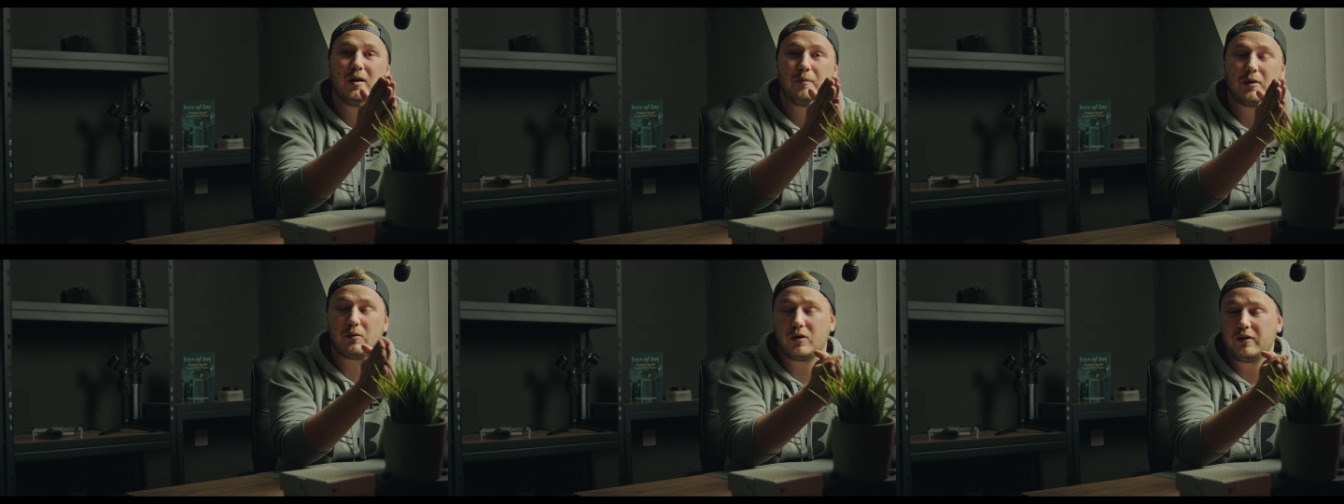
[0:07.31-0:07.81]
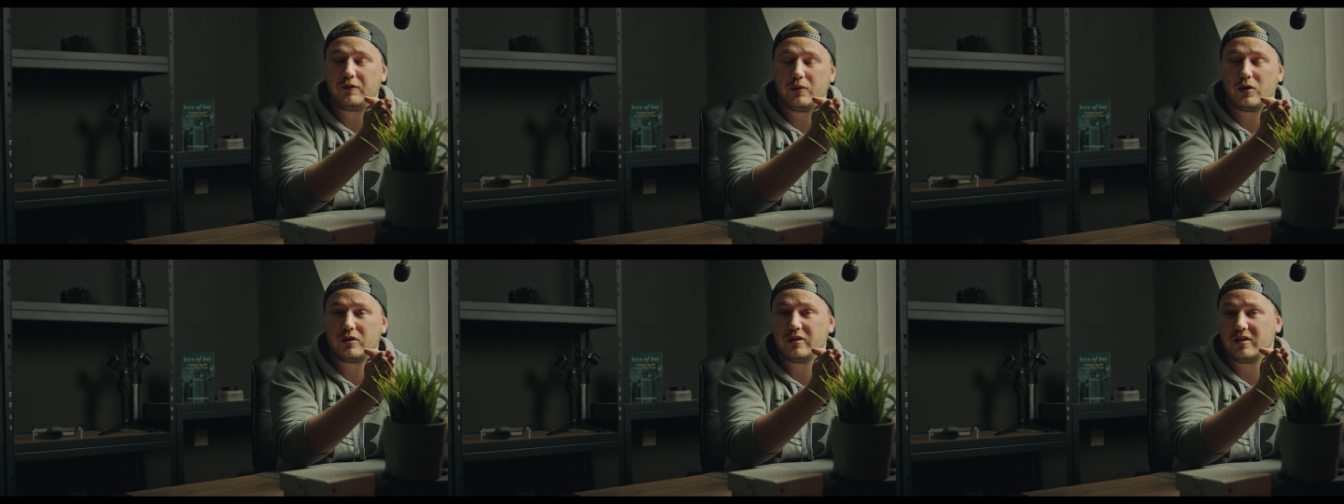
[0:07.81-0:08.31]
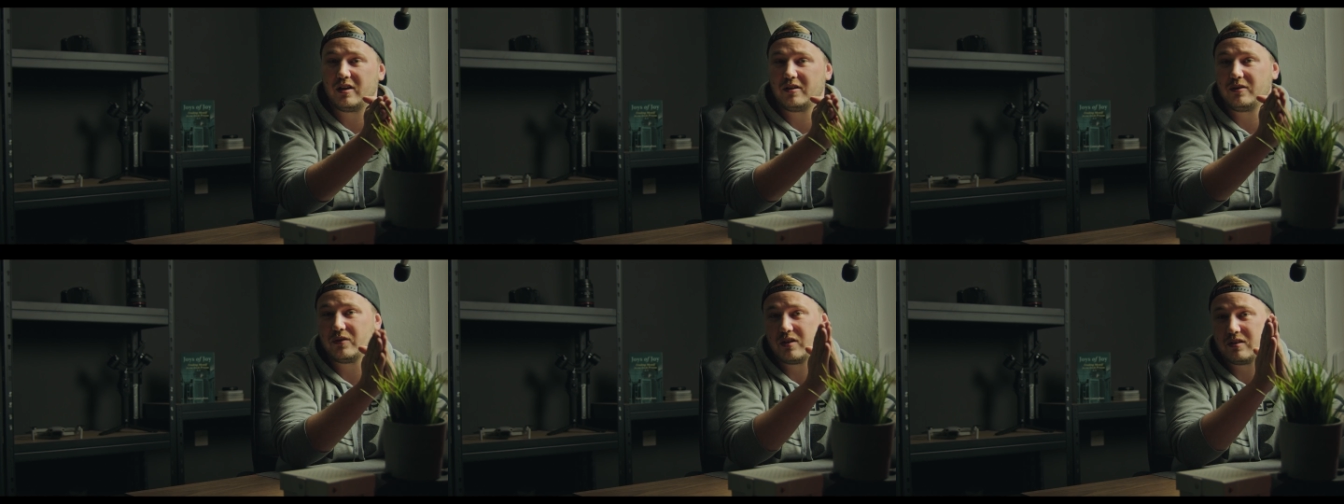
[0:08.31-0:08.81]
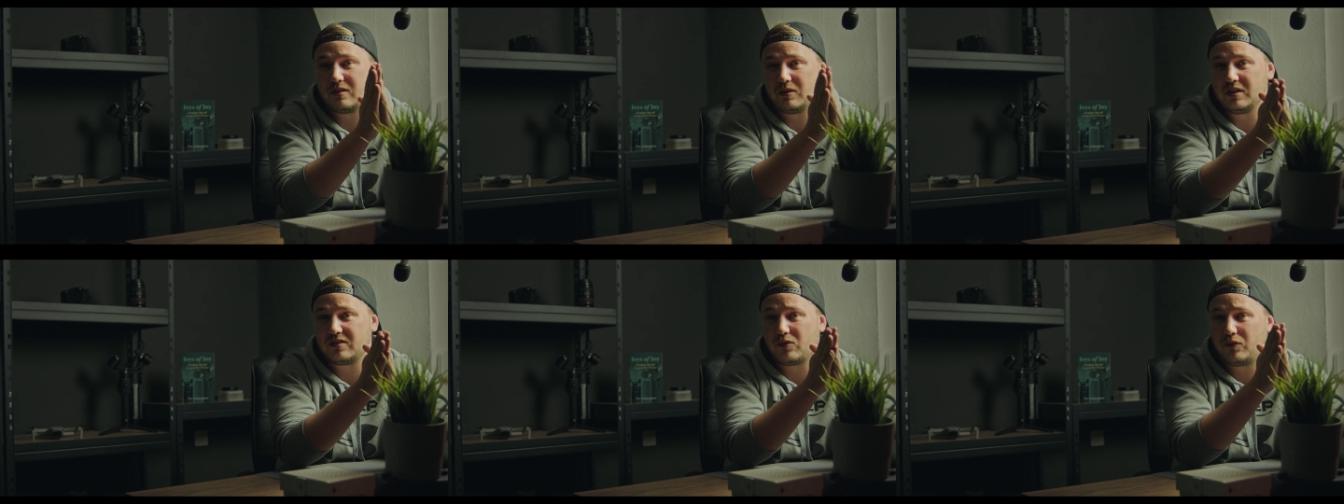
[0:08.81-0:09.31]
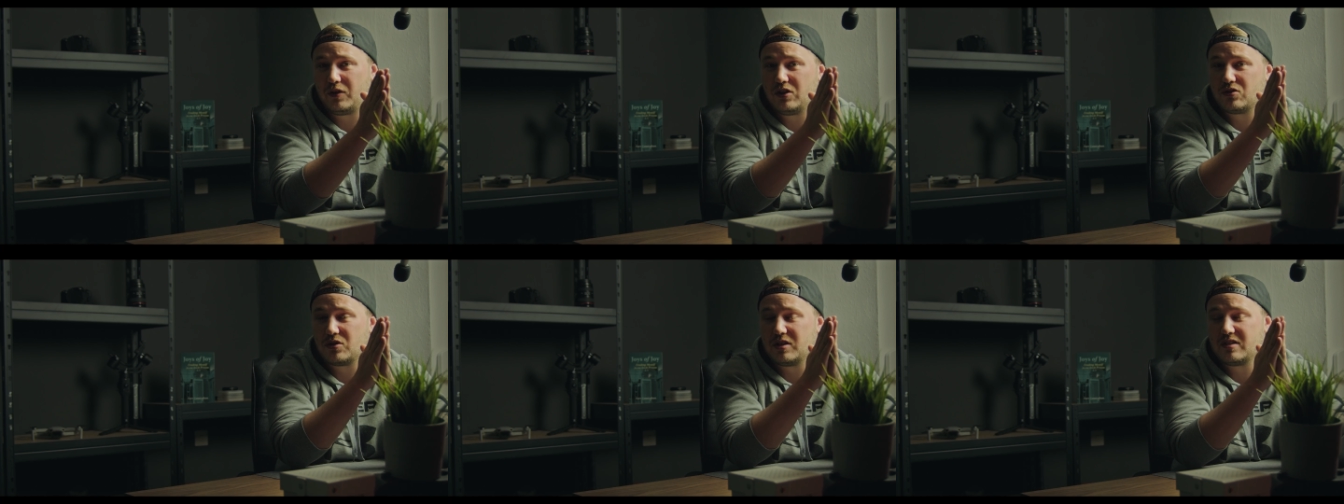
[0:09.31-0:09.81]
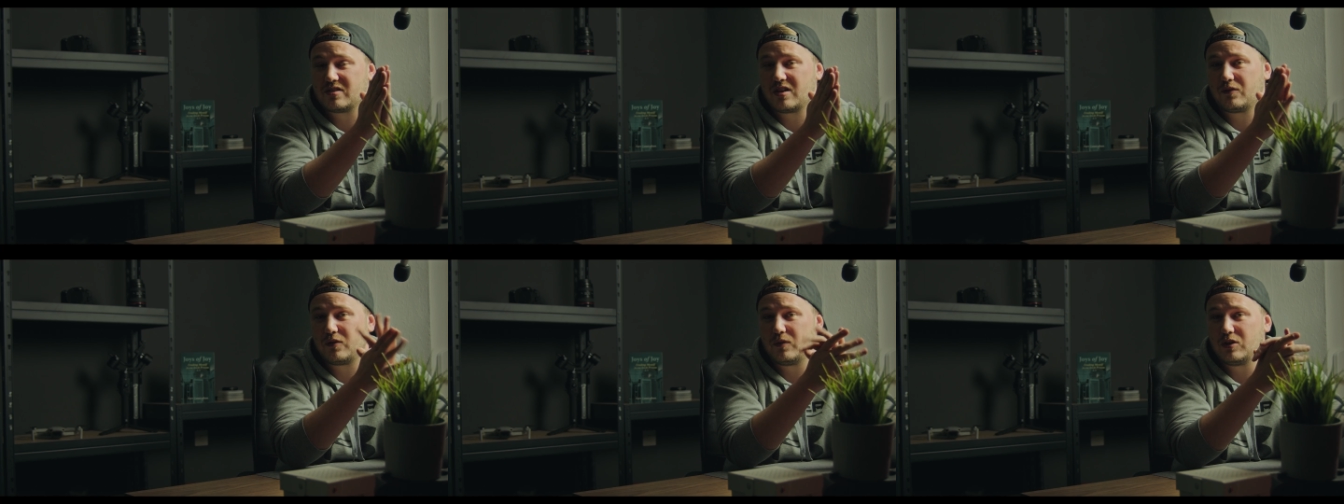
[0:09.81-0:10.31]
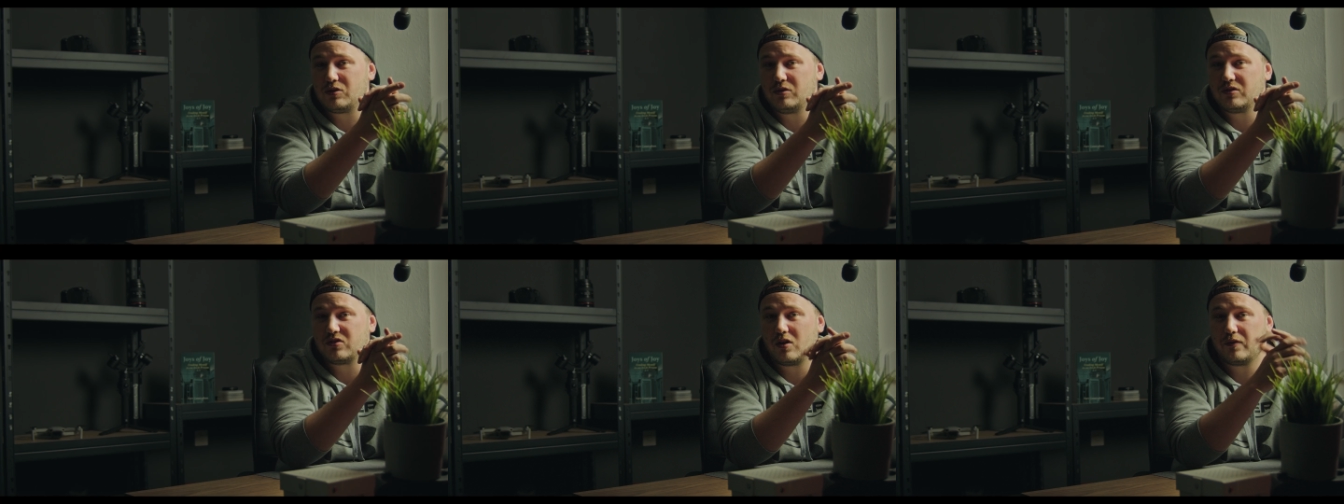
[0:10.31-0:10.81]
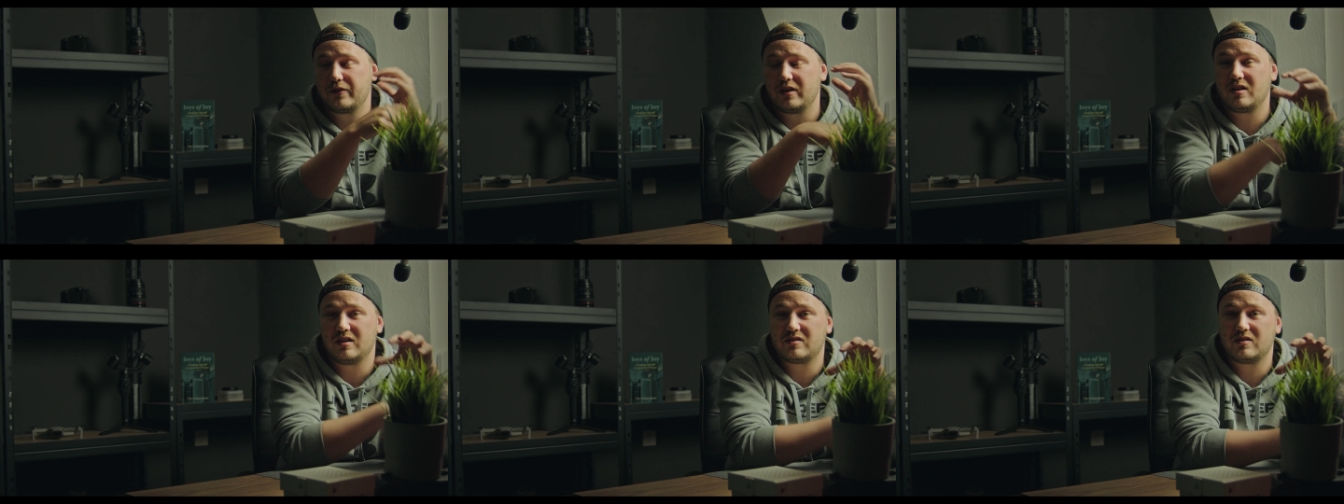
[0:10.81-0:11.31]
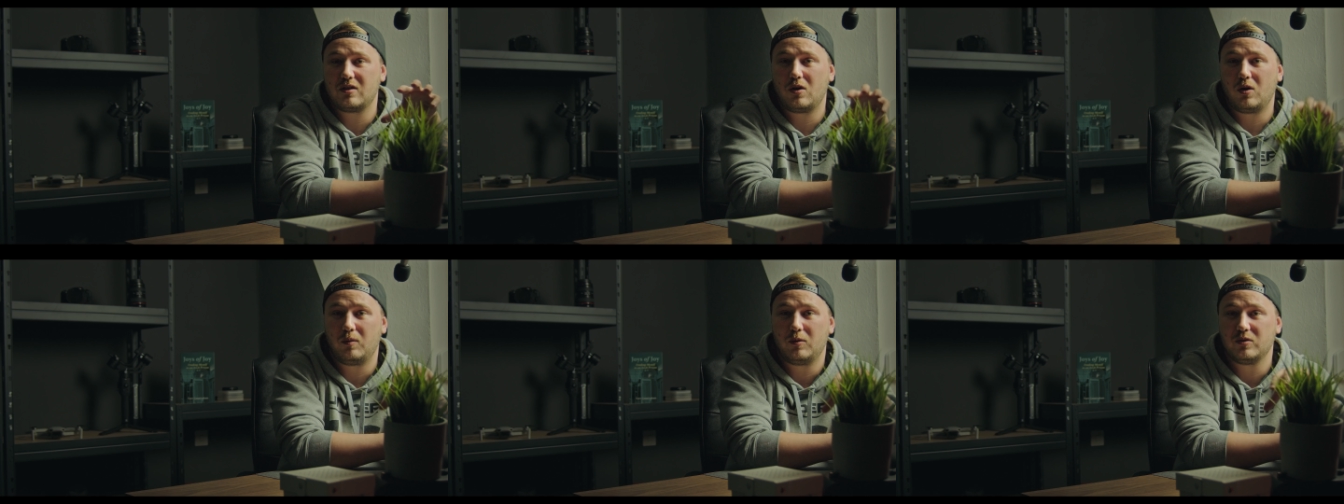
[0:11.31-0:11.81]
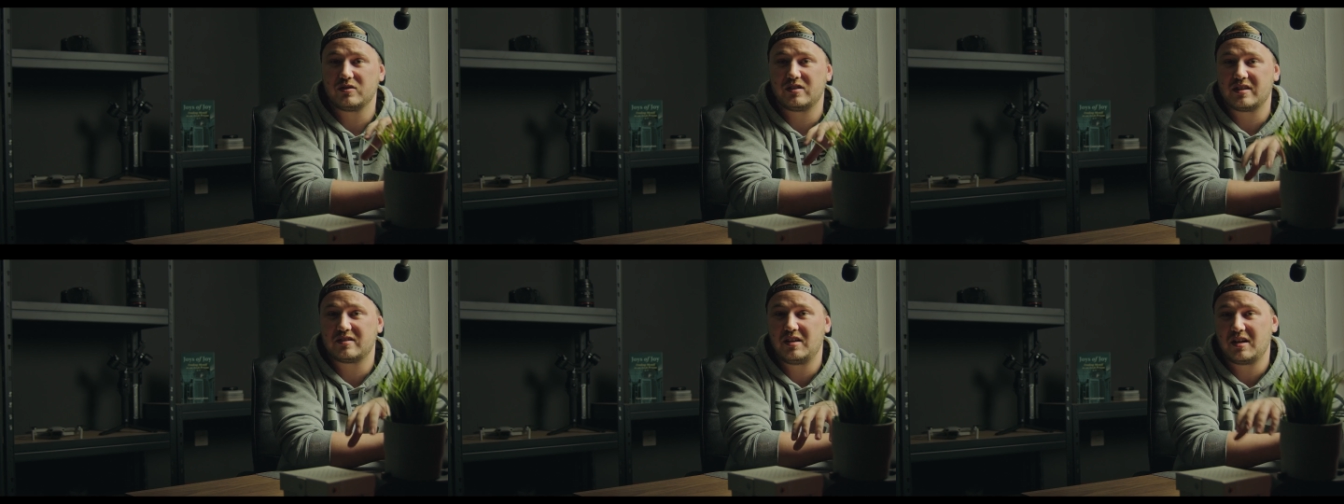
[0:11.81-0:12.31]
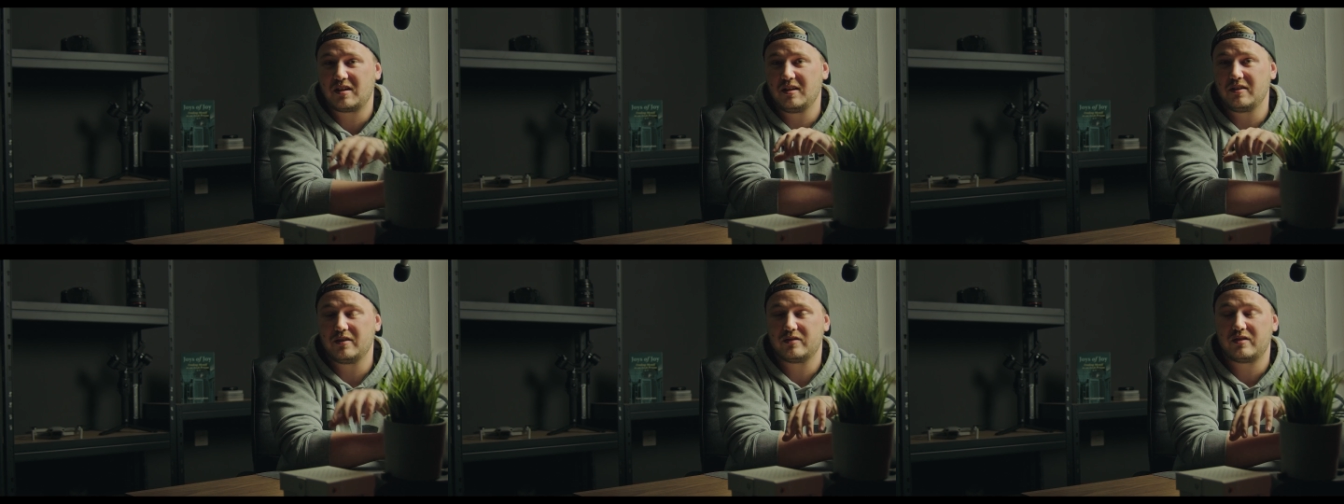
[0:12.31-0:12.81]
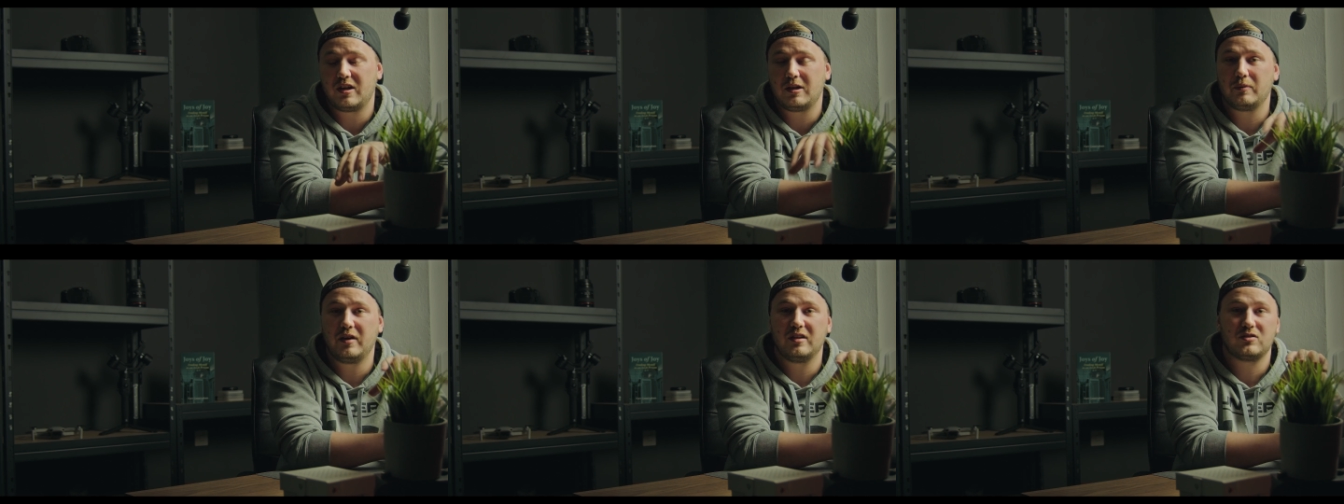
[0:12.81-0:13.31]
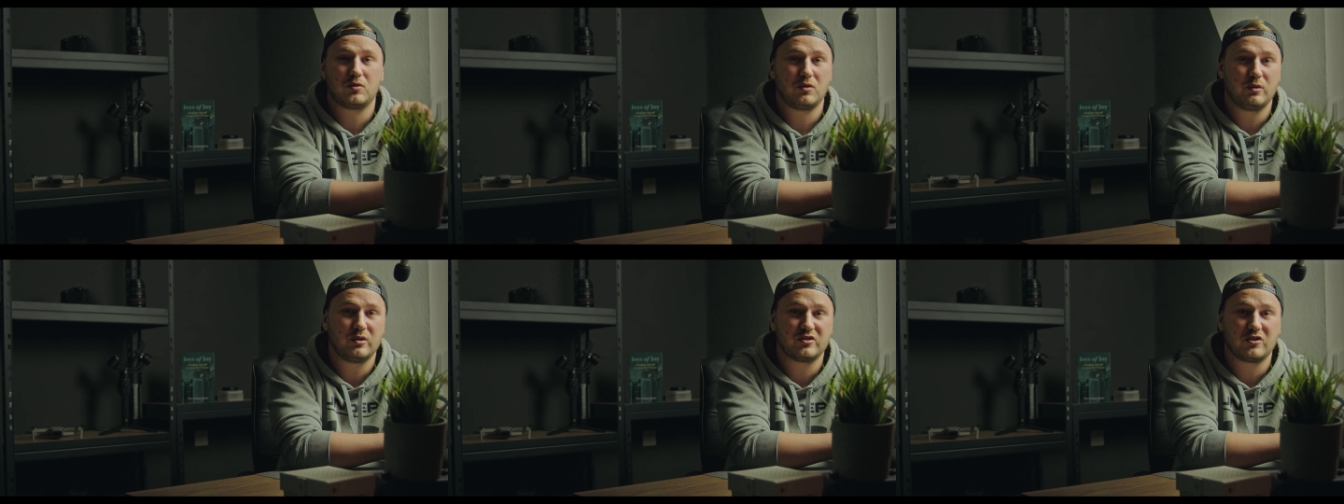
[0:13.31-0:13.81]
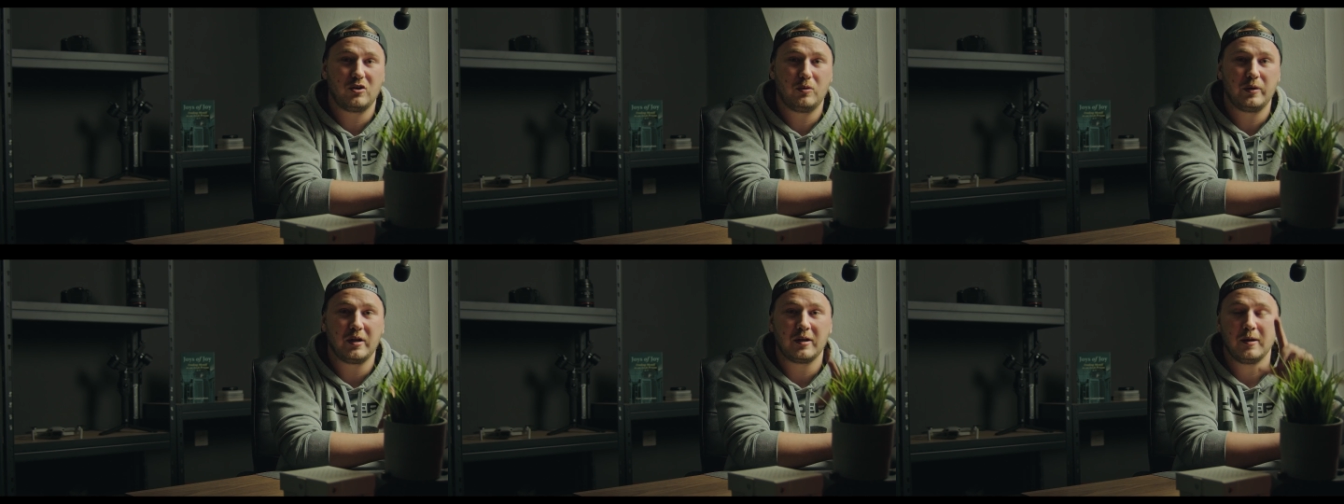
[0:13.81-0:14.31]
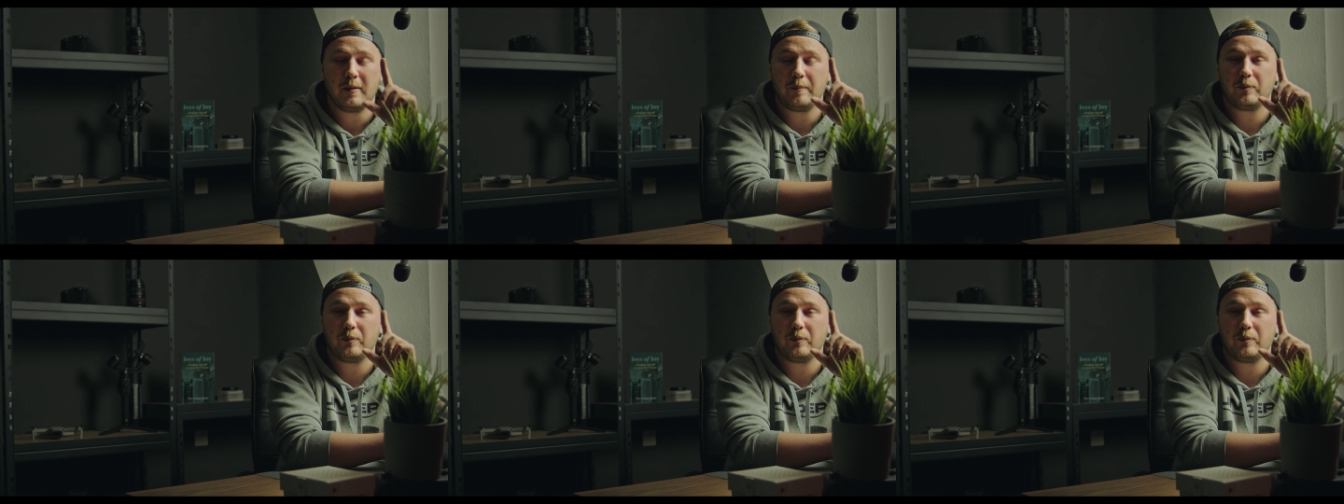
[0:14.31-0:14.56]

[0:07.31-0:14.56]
But what if I were to tell you that there is a feature inside of DaVinci Resolve that does almost exactly the same as rotoscoping